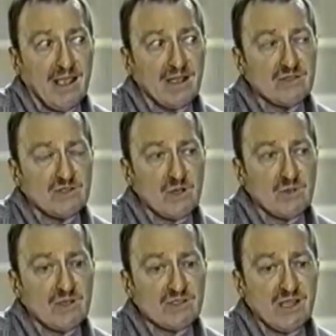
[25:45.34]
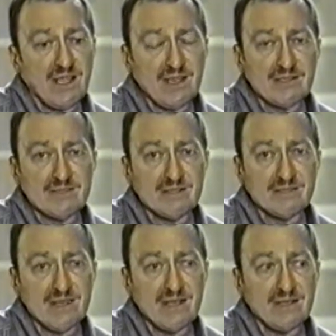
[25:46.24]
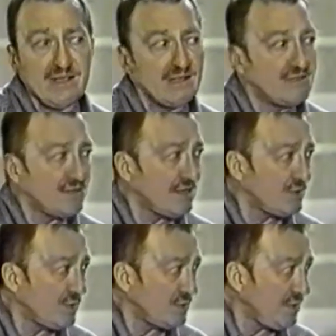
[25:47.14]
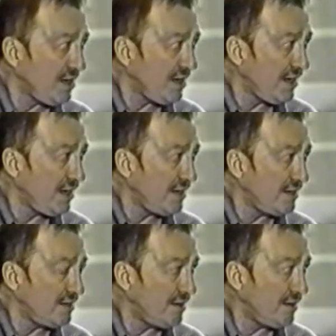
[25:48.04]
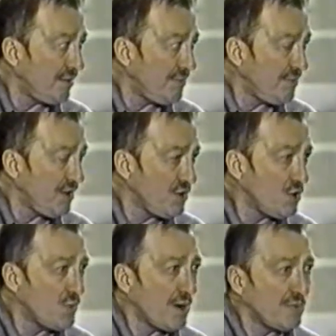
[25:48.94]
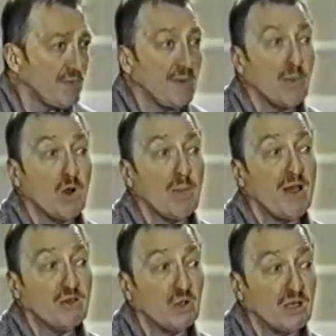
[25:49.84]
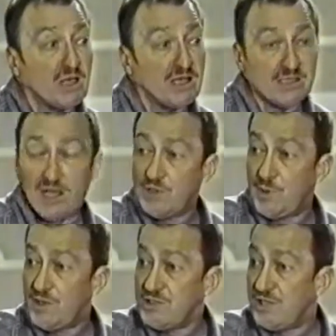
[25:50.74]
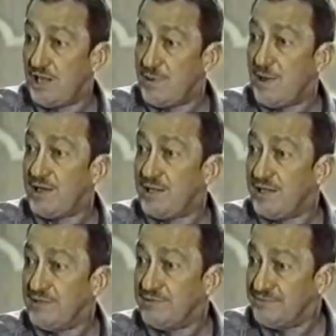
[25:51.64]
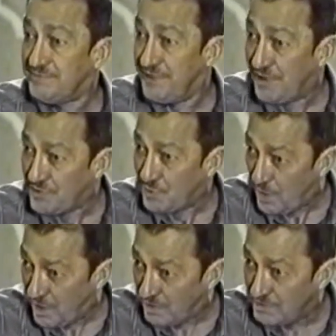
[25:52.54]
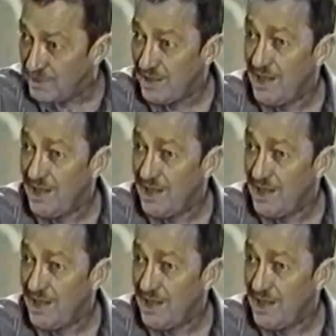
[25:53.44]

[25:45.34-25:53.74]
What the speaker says: And so this case, Sandy had studied with me and knew probably more about the organizing experience than anybody else around.